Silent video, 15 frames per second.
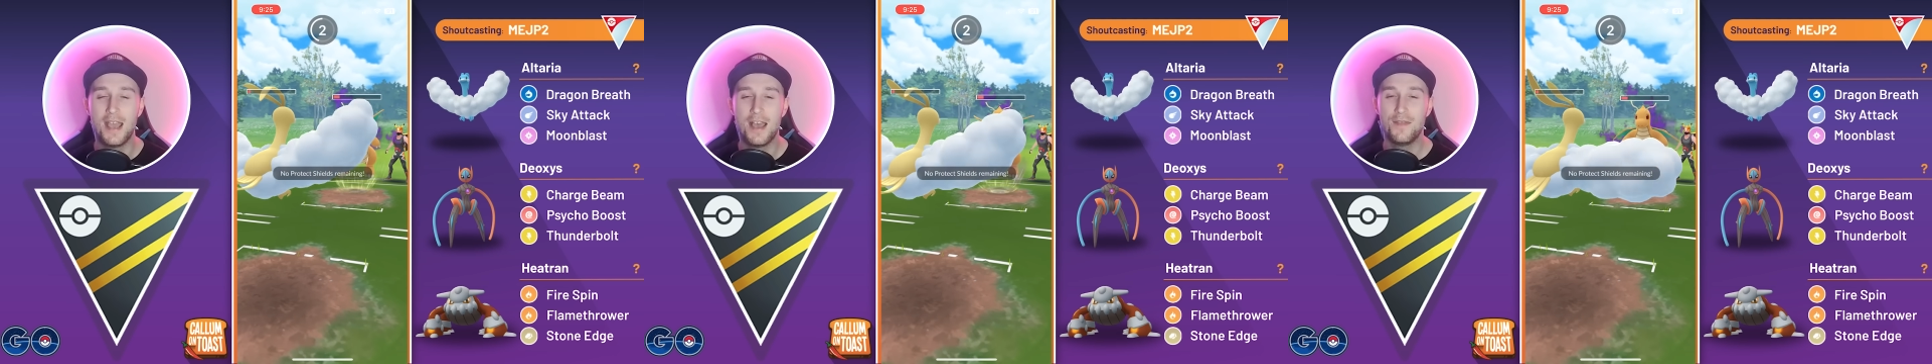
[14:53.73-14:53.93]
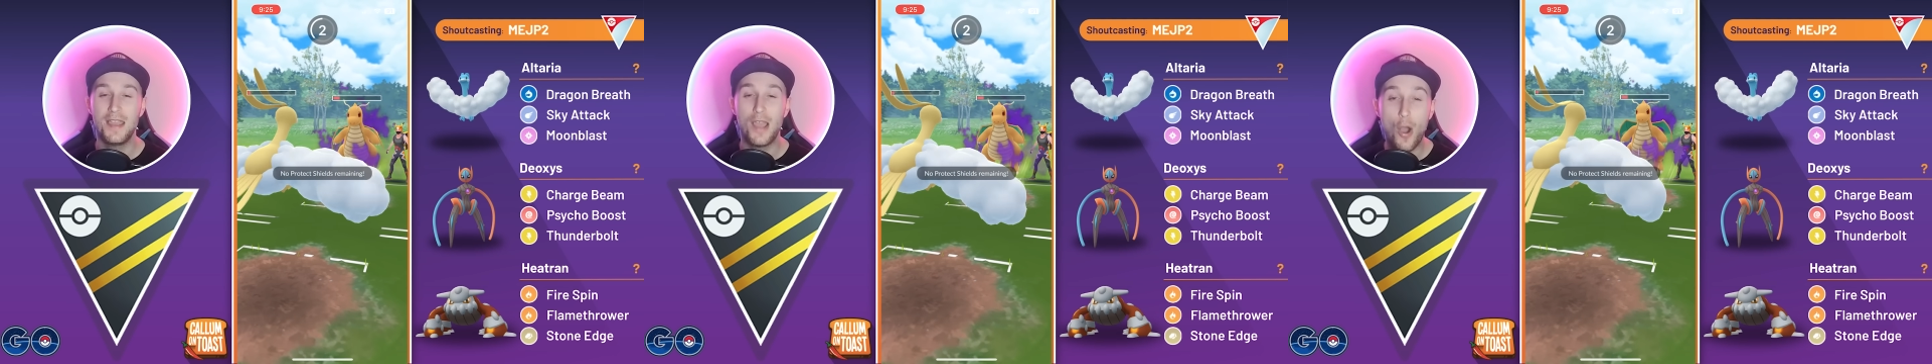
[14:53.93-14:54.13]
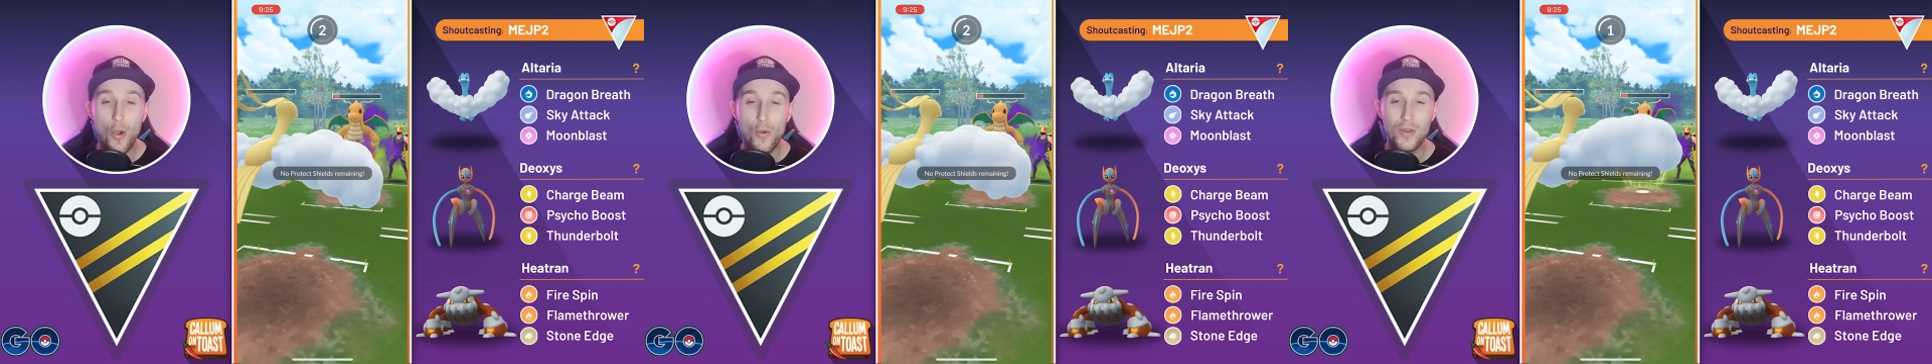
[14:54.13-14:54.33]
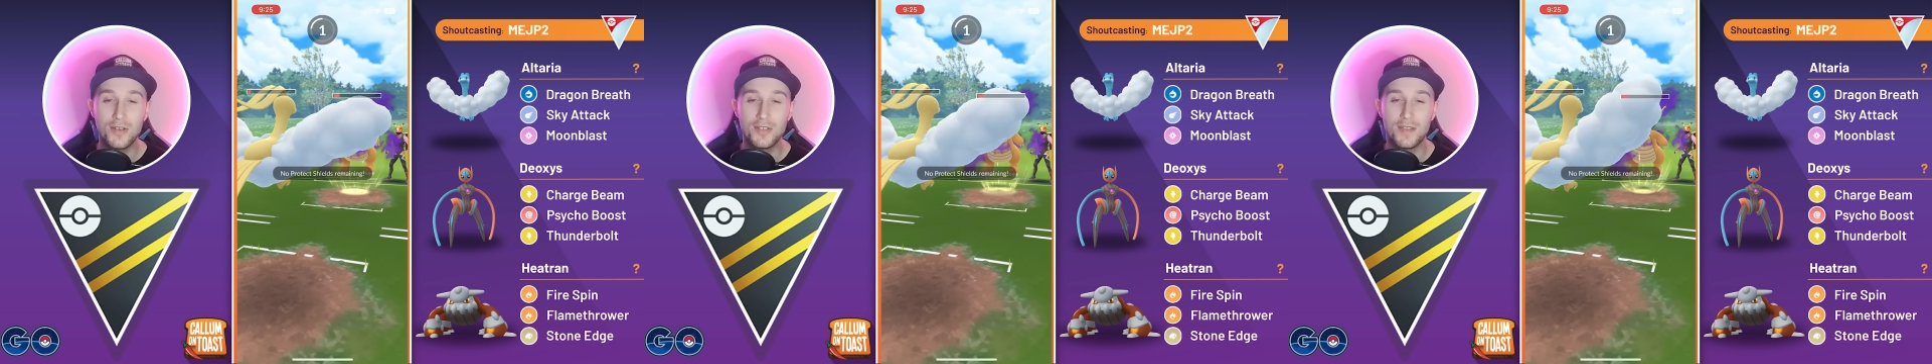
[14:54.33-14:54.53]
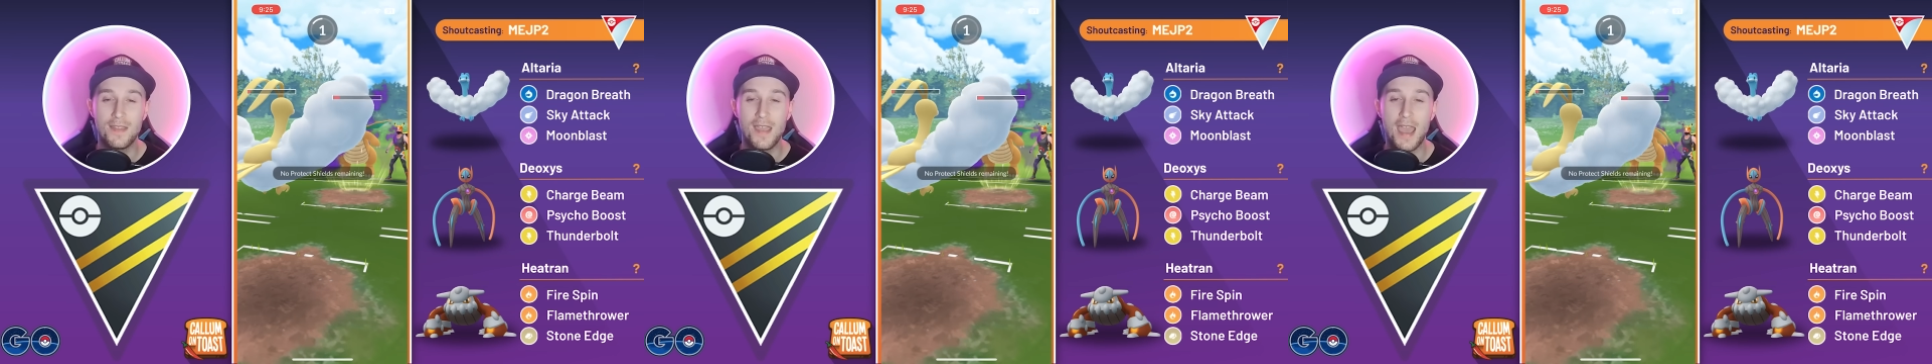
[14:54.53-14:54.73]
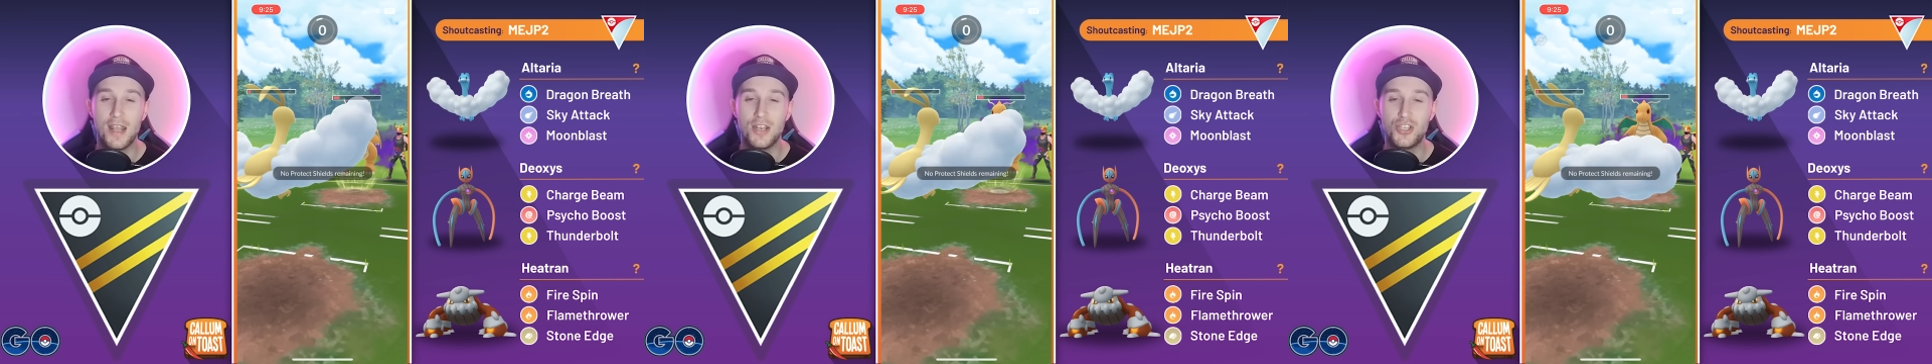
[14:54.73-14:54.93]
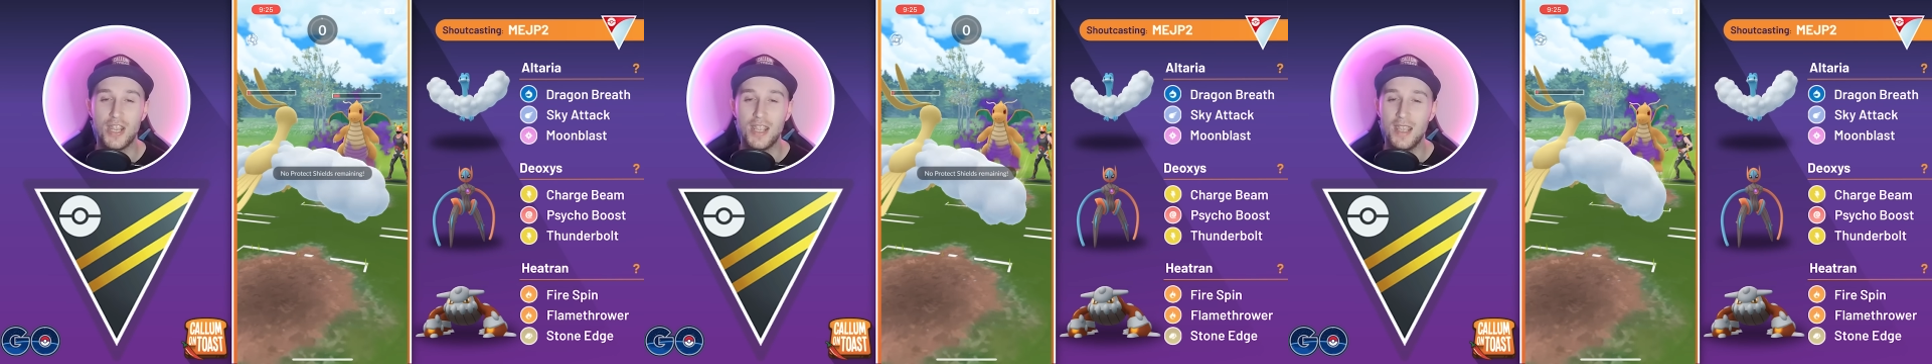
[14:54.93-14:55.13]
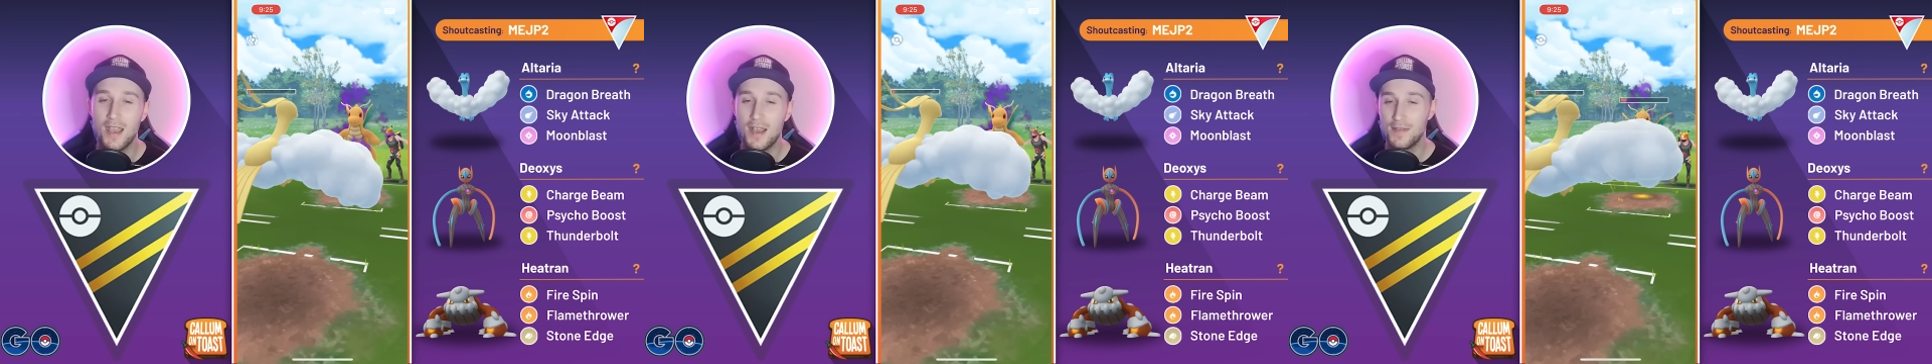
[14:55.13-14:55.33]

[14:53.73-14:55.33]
They hold on to the energy.